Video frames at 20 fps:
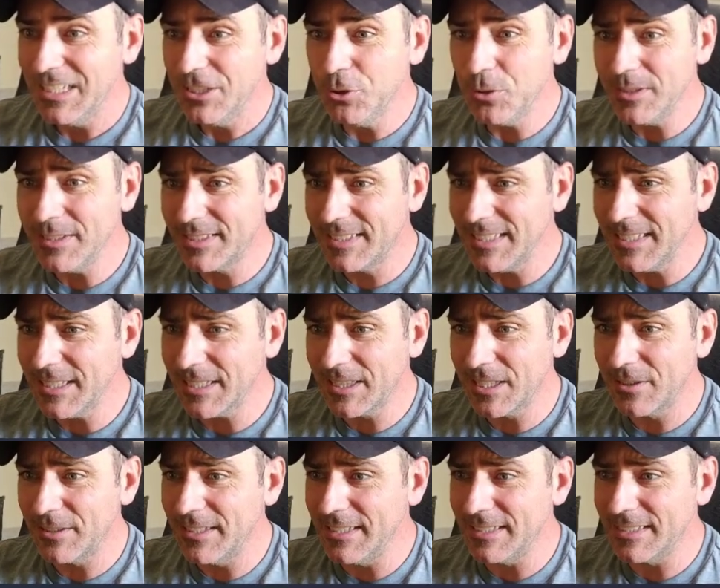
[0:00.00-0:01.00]
You can see that
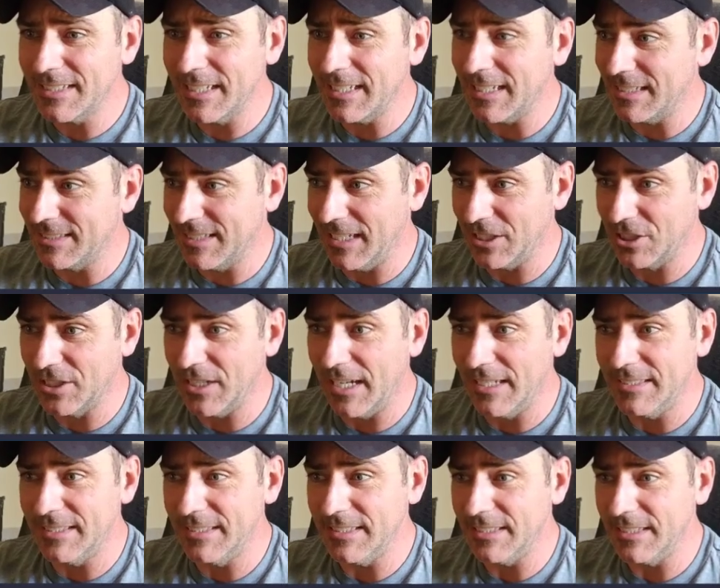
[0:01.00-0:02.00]
there is like a session
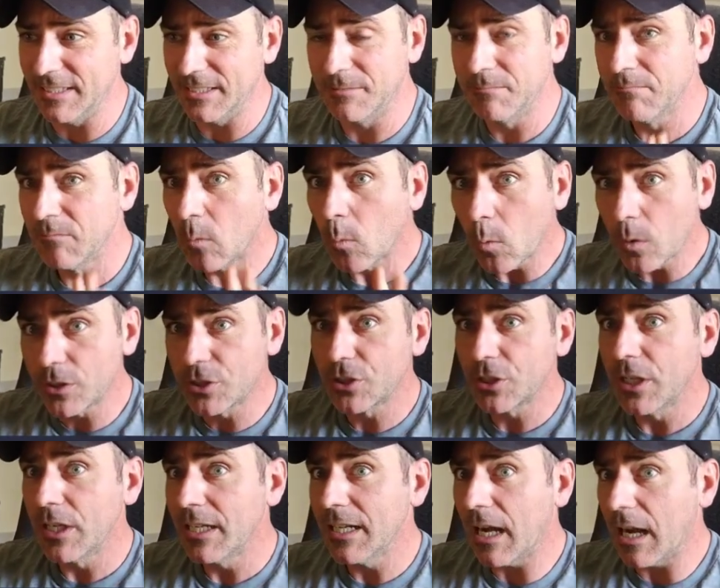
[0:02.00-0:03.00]
I D here,
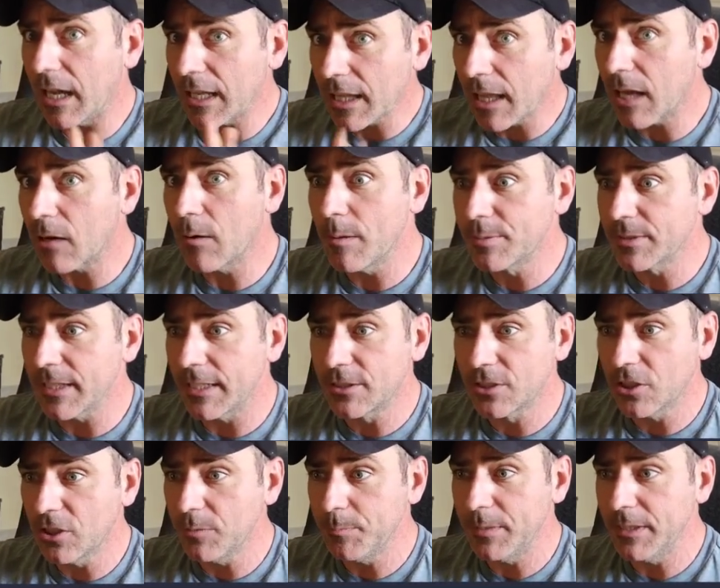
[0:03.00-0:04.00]
which on a lot of
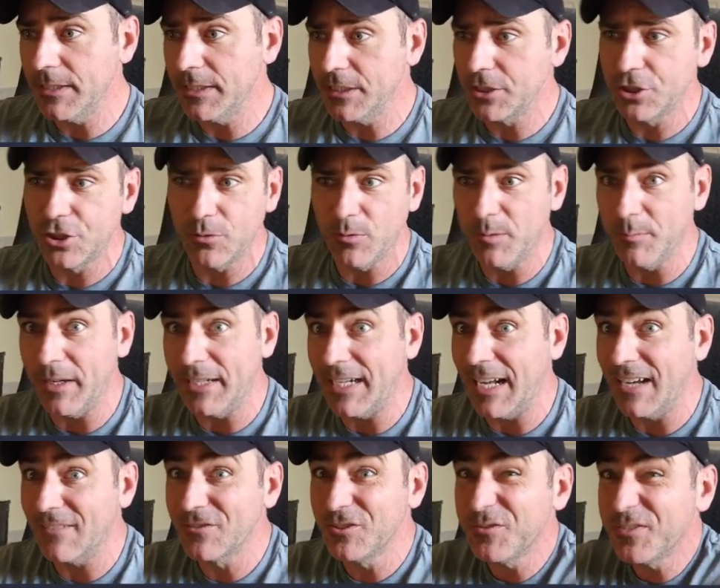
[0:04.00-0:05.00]
websites could be an issue. We might
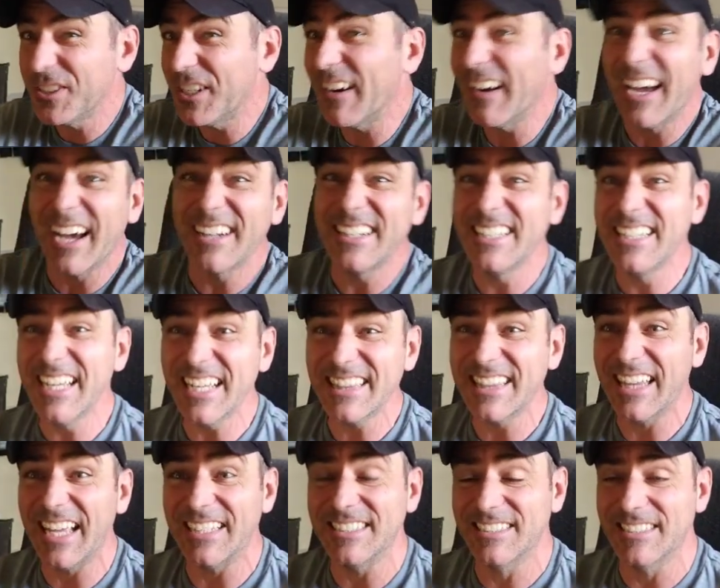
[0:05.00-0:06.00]
have to figure out how to
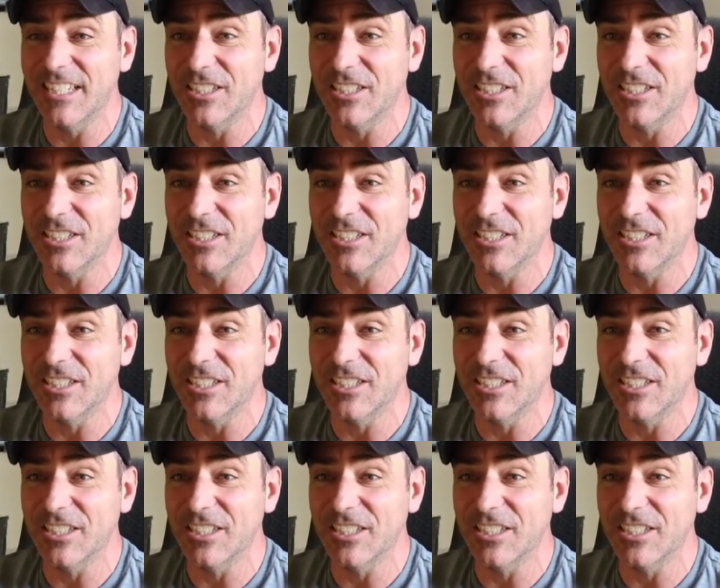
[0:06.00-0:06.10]
get that